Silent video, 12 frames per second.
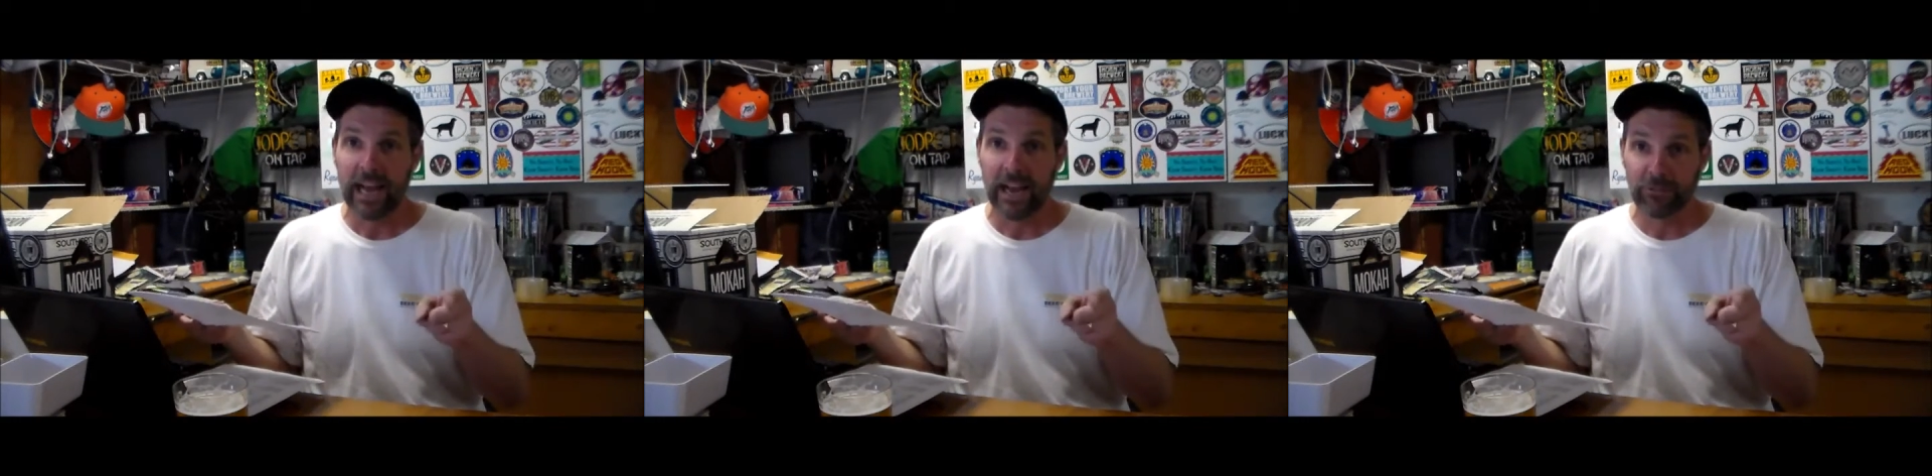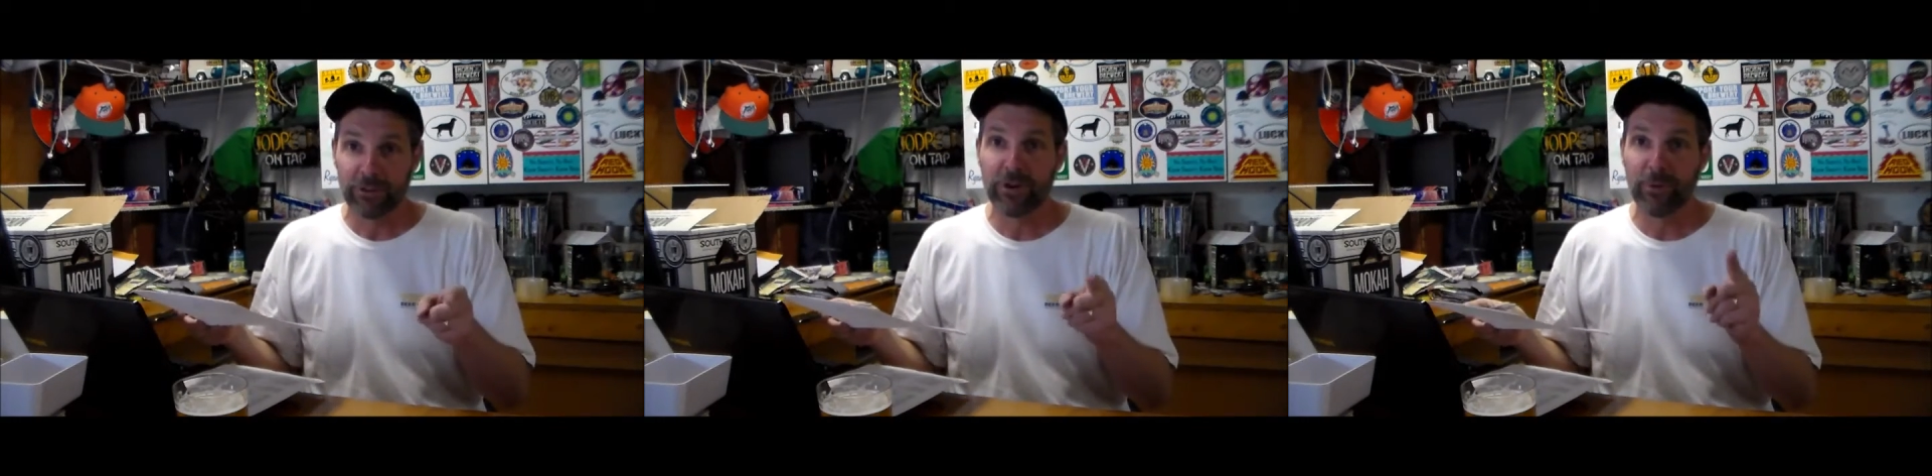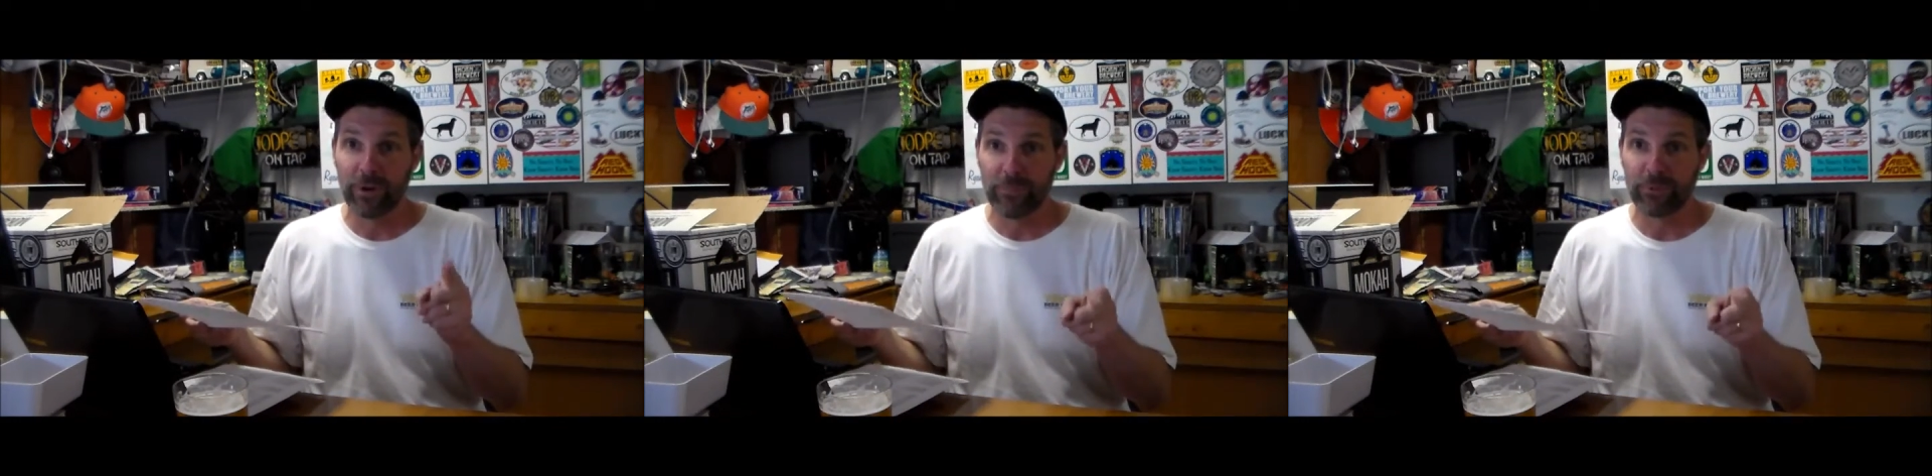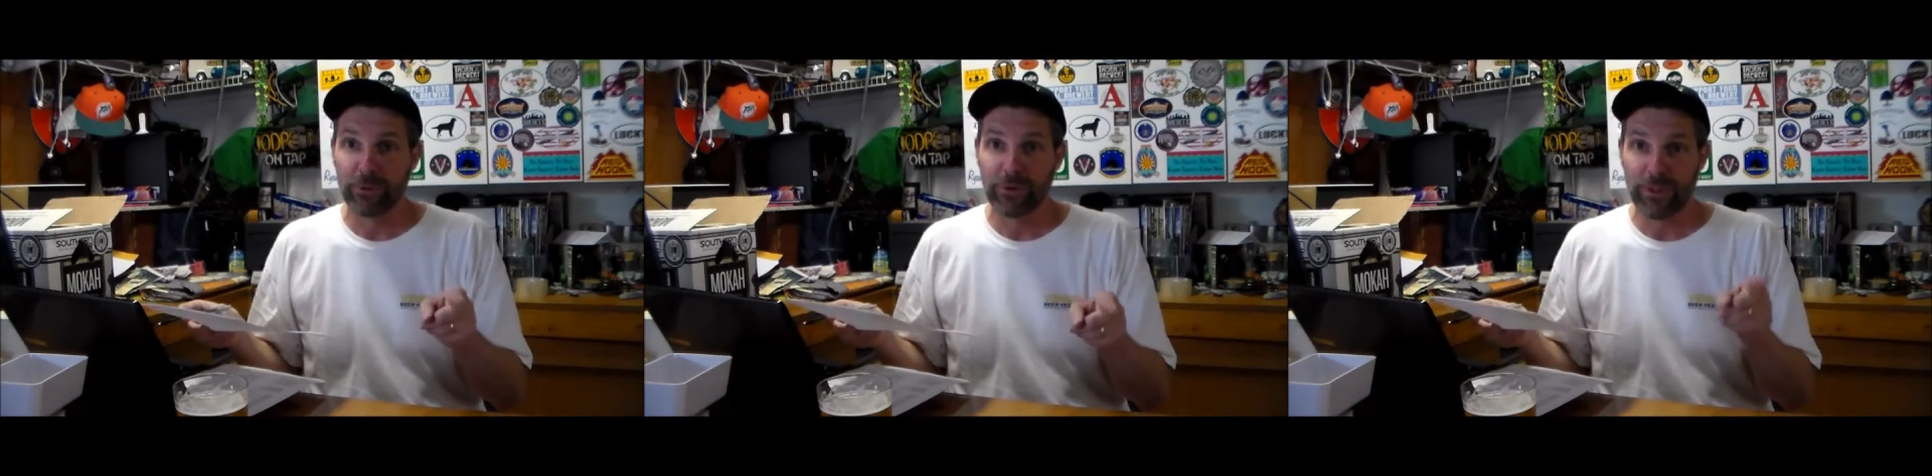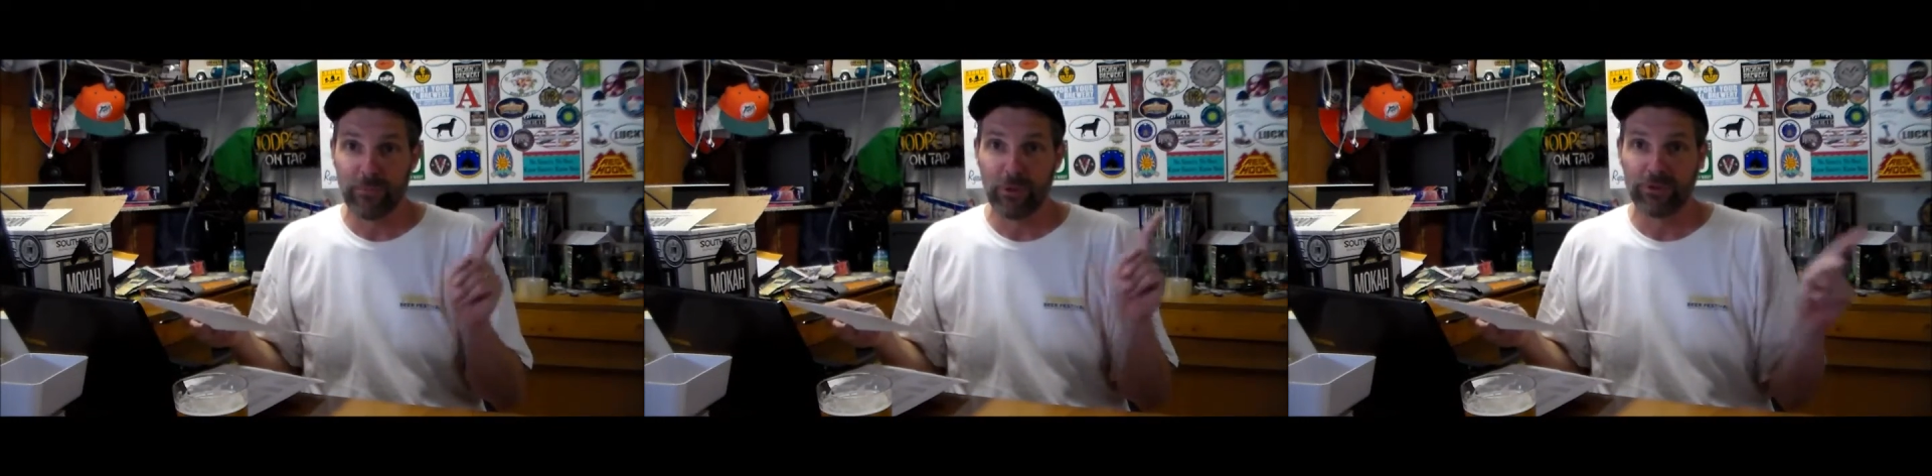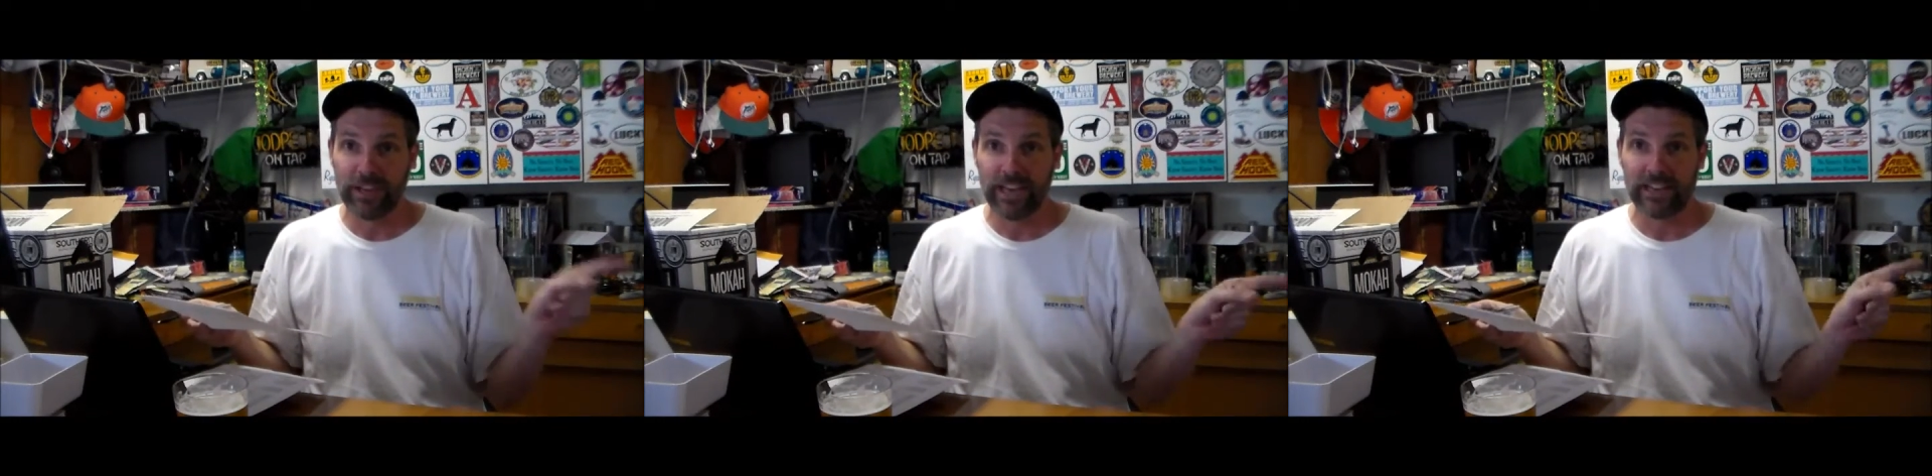I really want to brew the
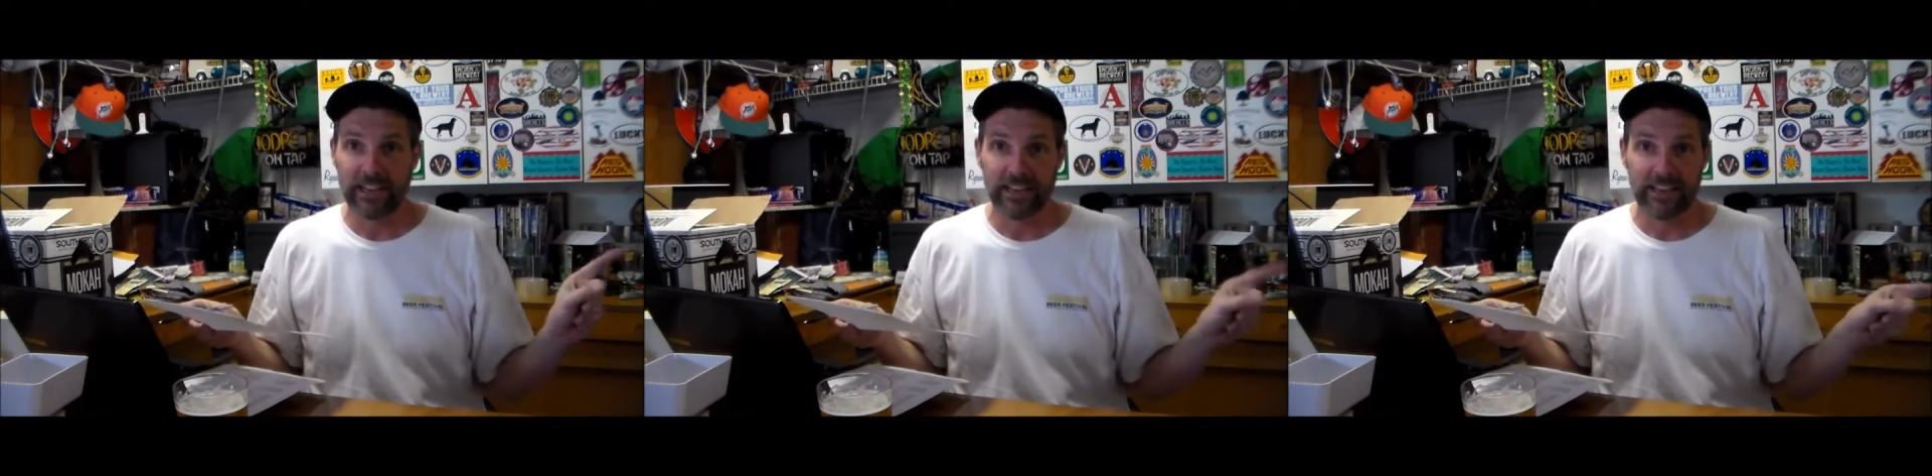Mosaic